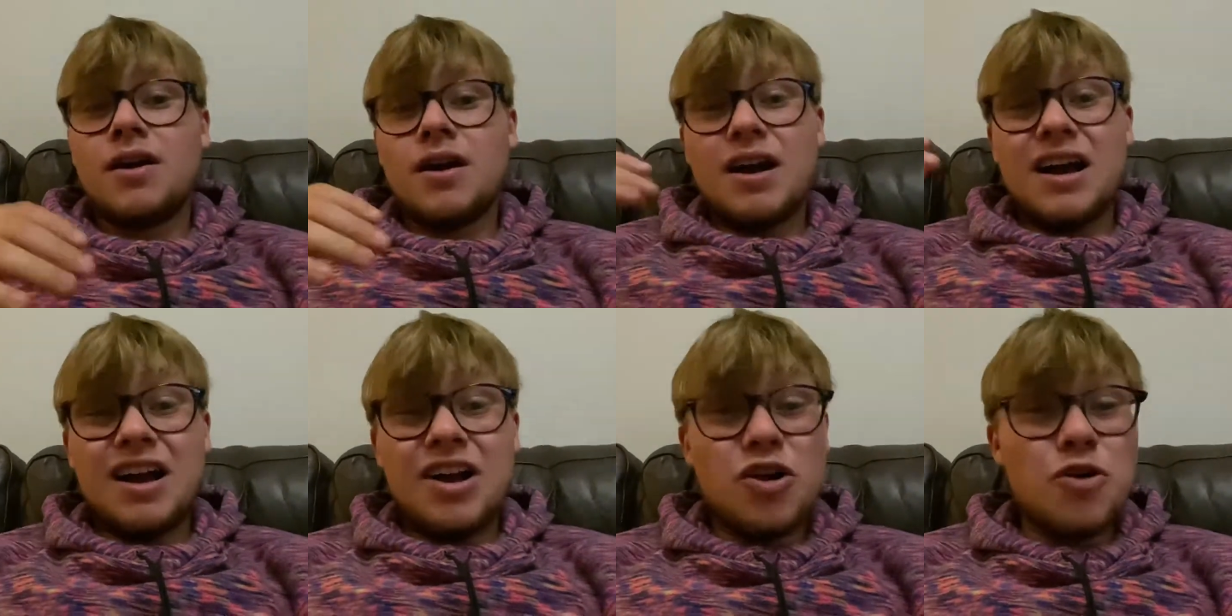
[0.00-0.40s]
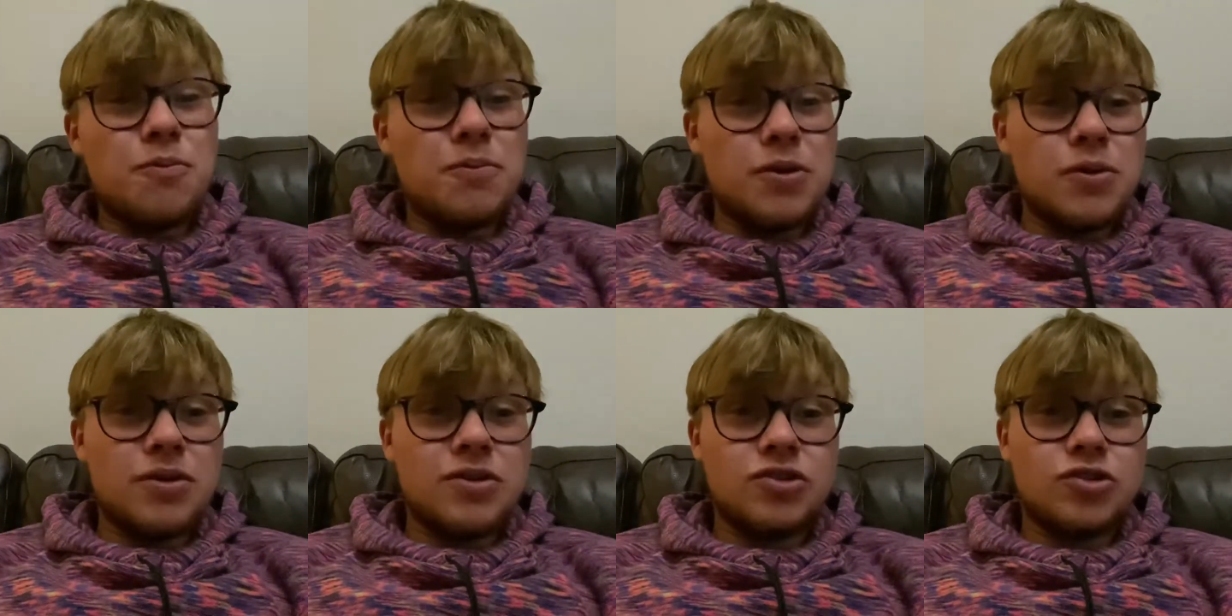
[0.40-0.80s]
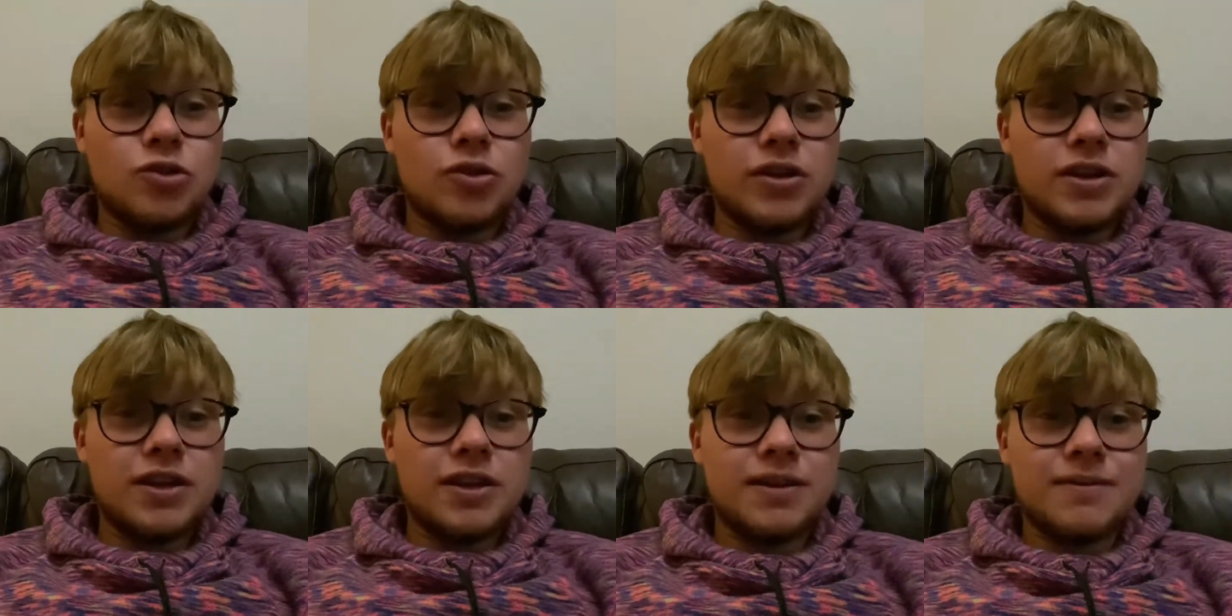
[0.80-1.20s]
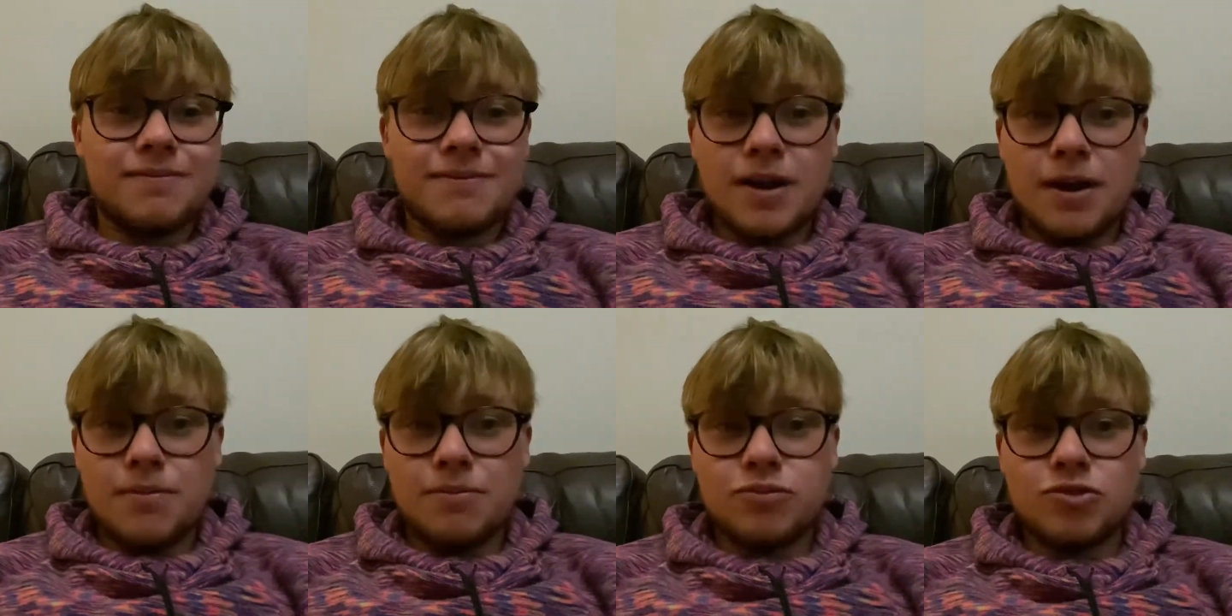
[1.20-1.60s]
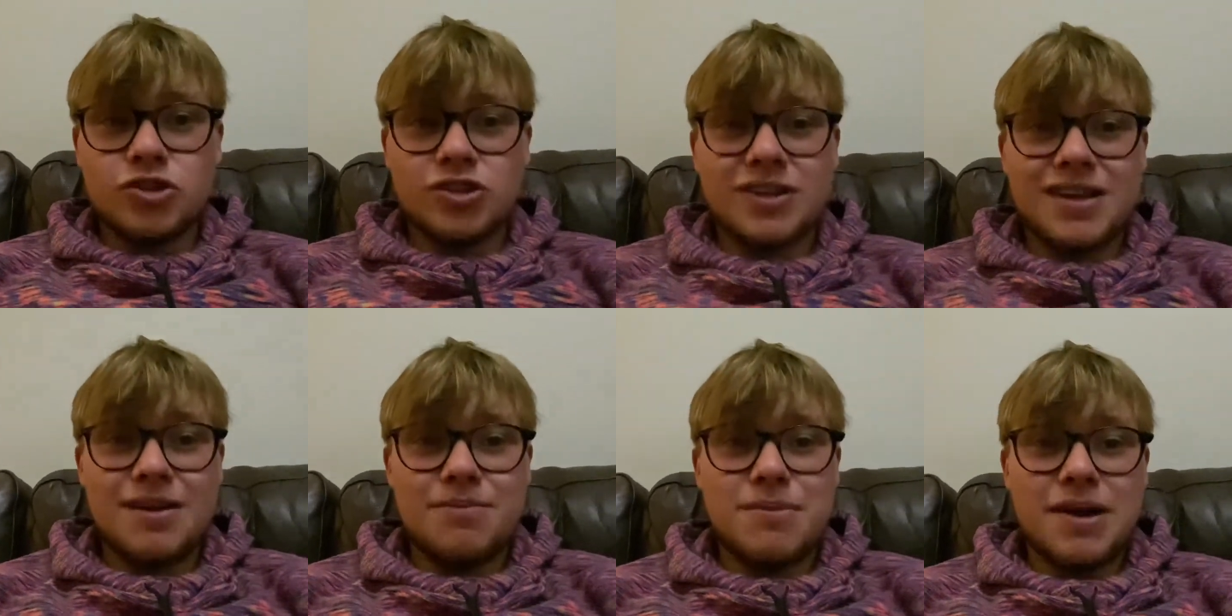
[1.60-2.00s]
I hope you enjoyed it. I'm
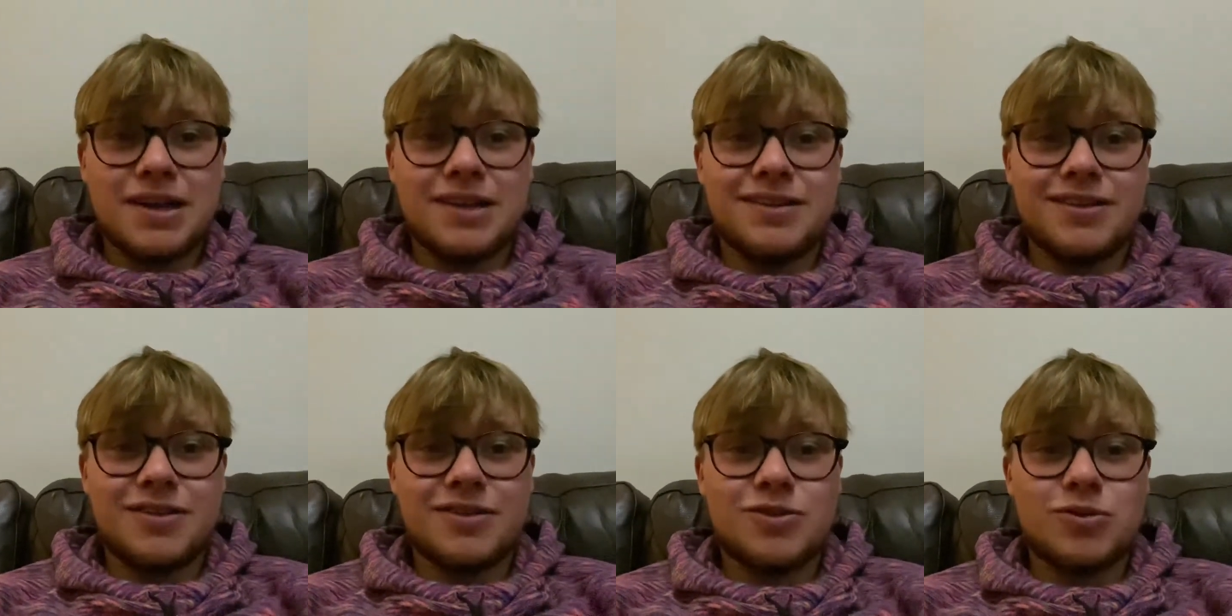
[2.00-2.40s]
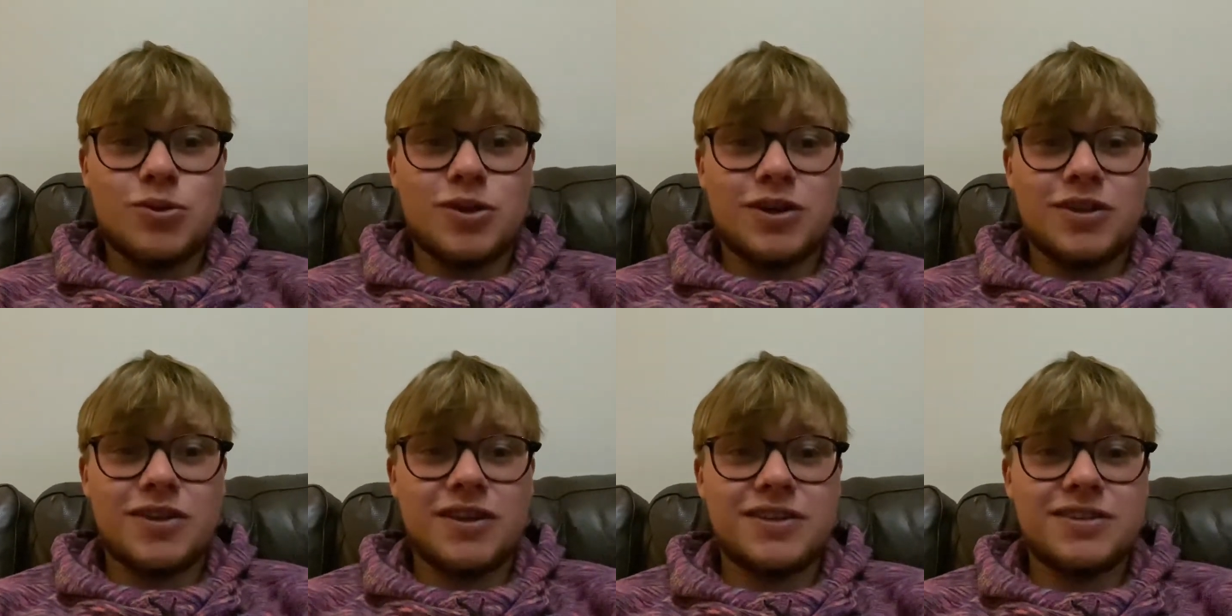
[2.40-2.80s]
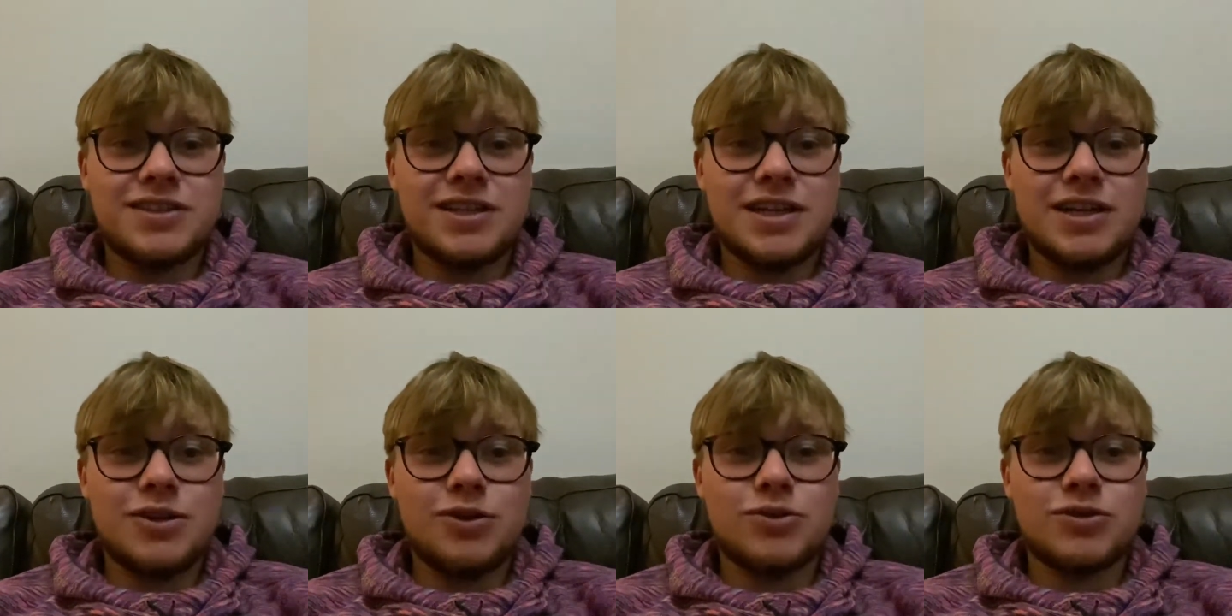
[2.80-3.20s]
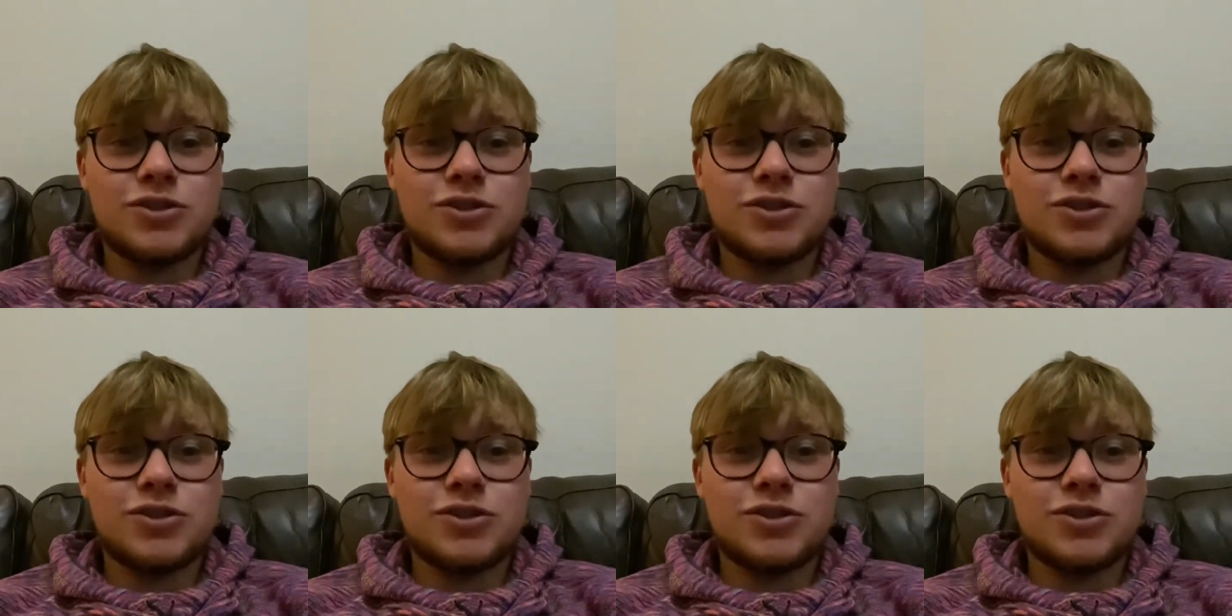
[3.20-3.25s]
just getting back into the swing of things now.